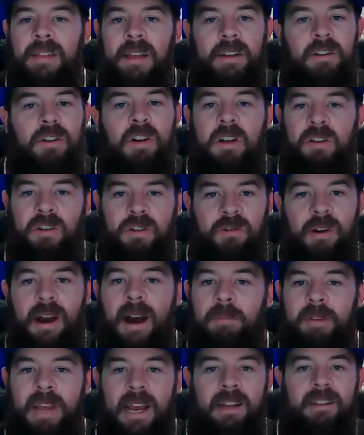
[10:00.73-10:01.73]
They just
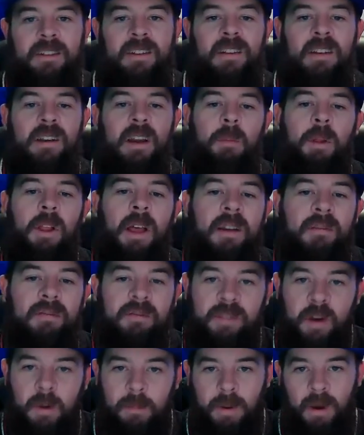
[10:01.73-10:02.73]
dropped NCAA
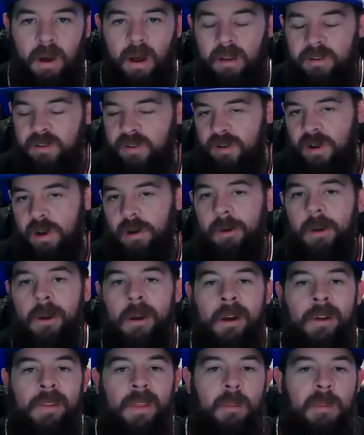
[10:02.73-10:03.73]
football, so
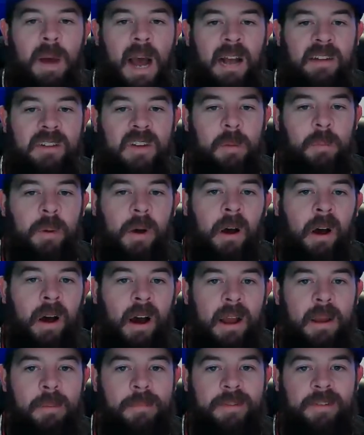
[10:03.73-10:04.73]
the basketball
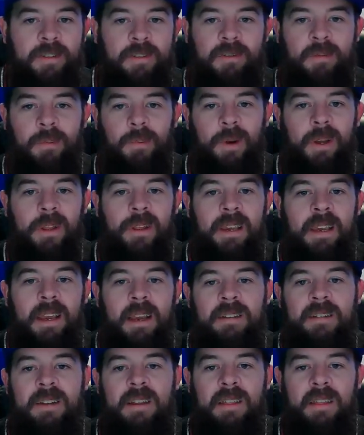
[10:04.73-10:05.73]
hype just really
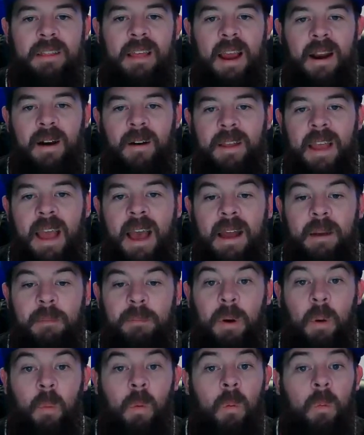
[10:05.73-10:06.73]
isn't there yet.
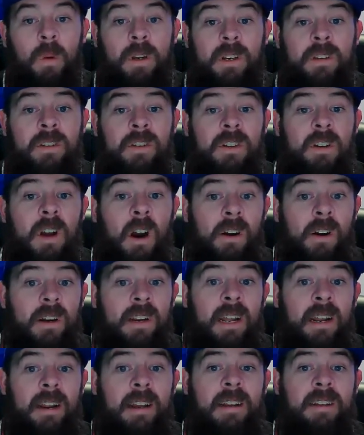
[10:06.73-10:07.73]
But when we start
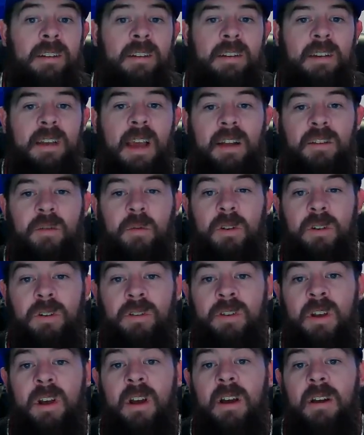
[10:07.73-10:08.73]
getting
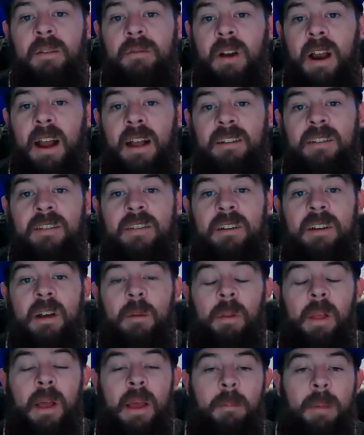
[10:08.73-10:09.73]
schedules for
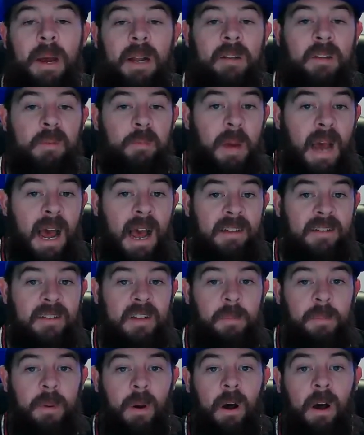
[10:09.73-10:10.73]
NCAA men's
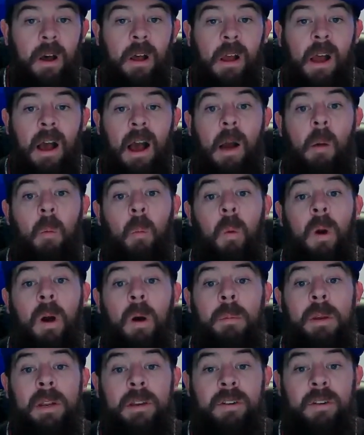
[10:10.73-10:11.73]
basketball, I
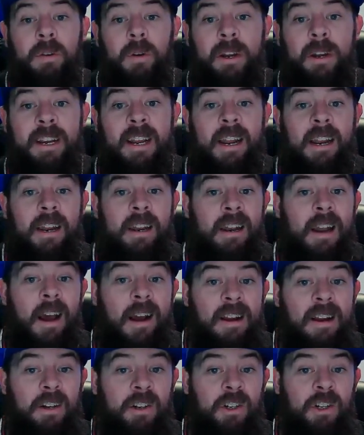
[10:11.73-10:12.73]
will be doing
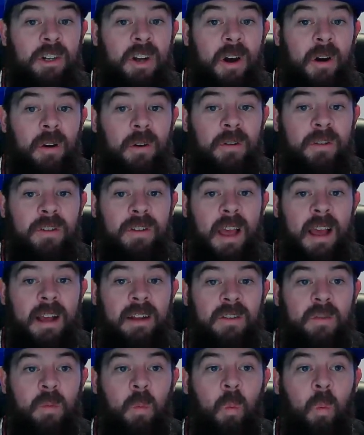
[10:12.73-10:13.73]
night shows
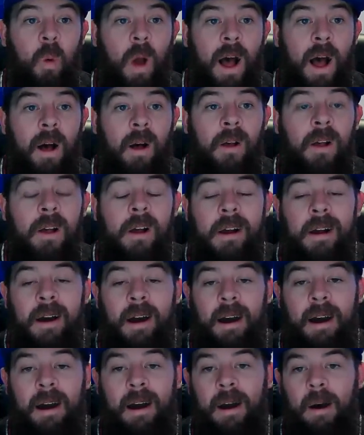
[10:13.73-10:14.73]
as well.
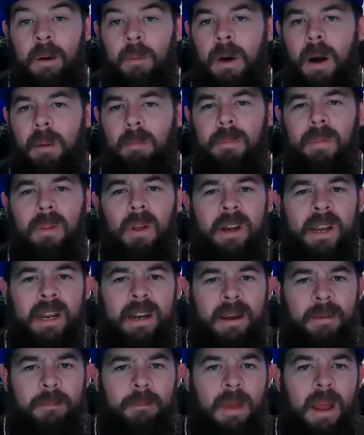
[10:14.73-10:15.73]
I'm
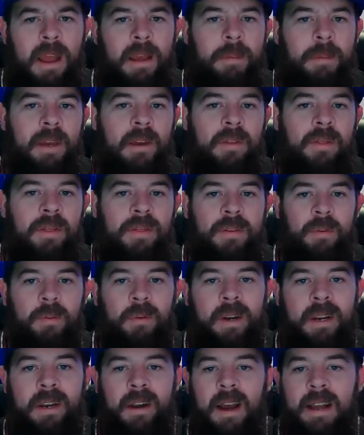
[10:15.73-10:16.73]
looking at maybe
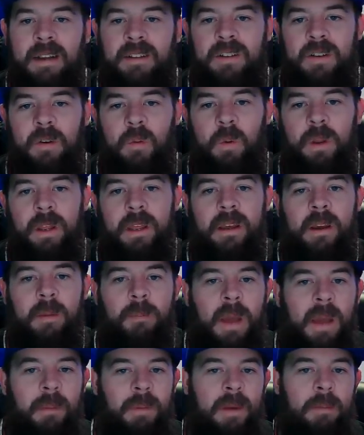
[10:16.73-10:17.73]
three nights a week,
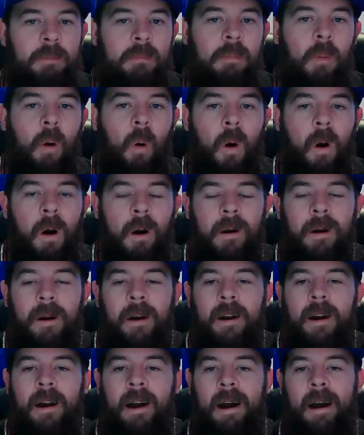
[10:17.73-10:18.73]
maybe more,
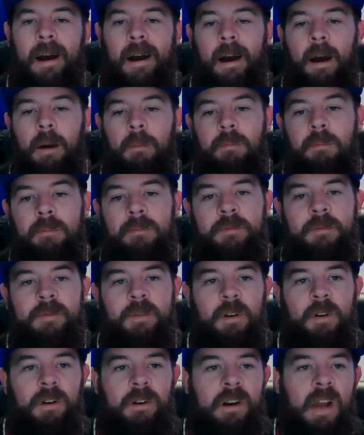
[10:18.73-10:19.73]

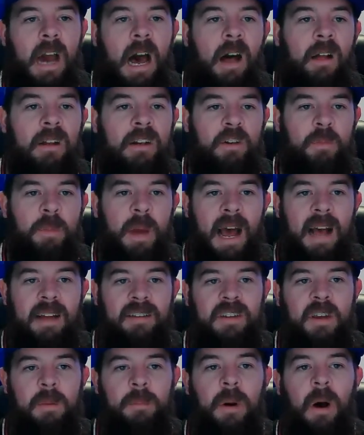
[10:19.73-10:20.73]
for college
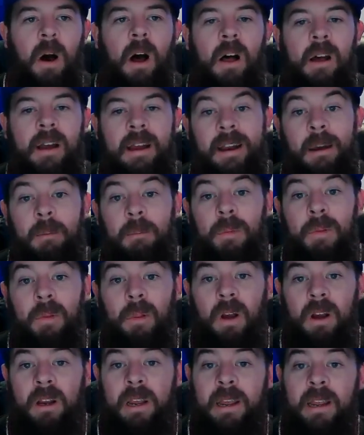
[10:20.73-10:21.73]
basketball, and I'm
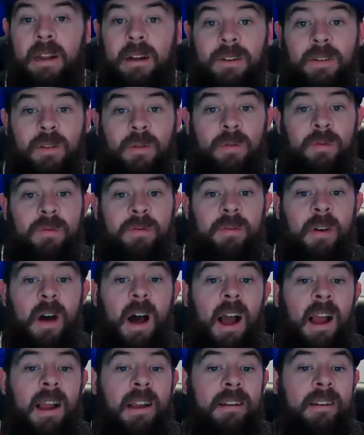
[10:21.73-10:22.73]
looking to
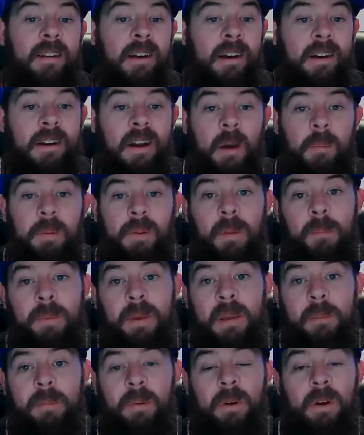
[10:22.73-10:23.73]
find a couple of
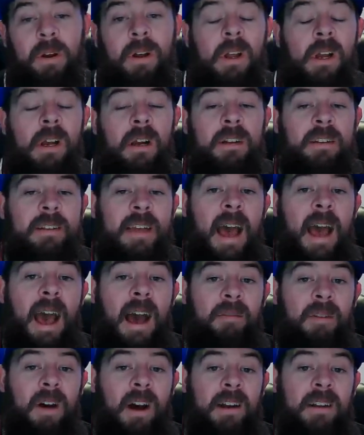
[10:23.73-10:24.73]
people to
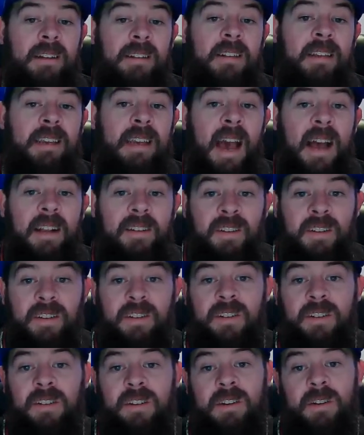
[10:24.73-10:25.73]
have on as
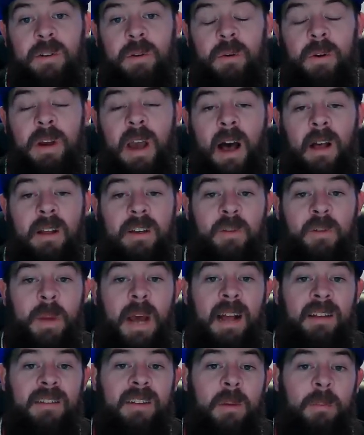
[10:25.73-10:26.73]
guests to do college
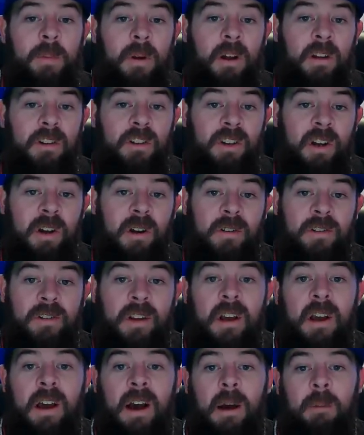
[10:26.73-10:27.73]
basketball shows.
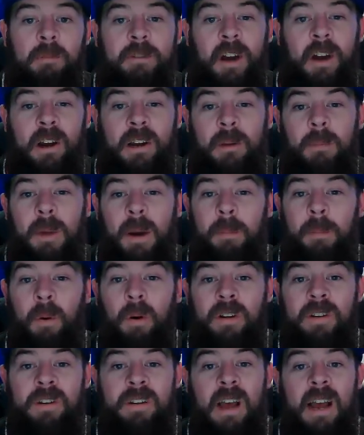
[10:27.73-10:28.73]
I'm talking to my
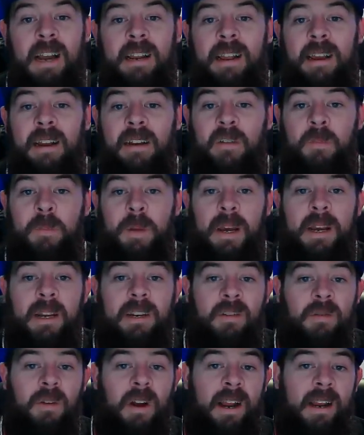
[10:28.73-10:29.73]
boy Sidekicks
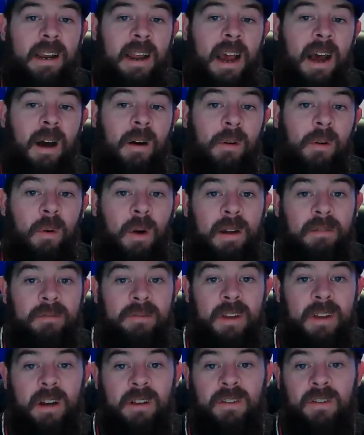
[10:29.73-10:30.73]
Picks right now, who
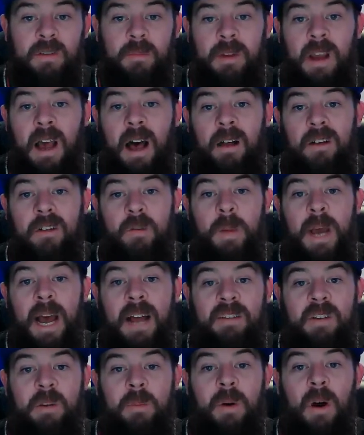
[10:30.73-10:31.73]
I've done some college
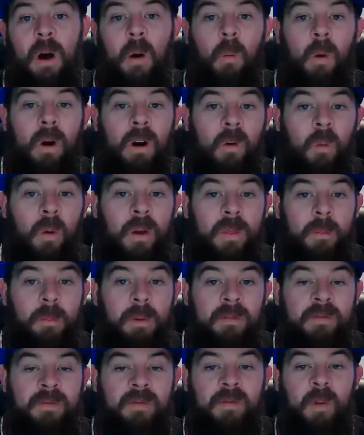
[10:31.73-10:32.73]
basketball work with
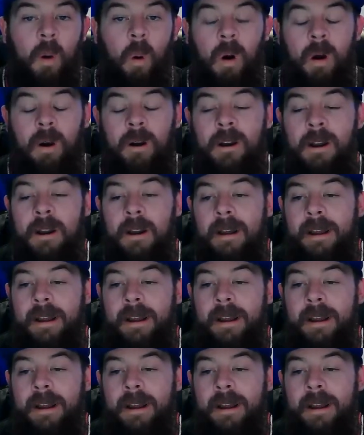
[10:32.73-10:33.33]
before.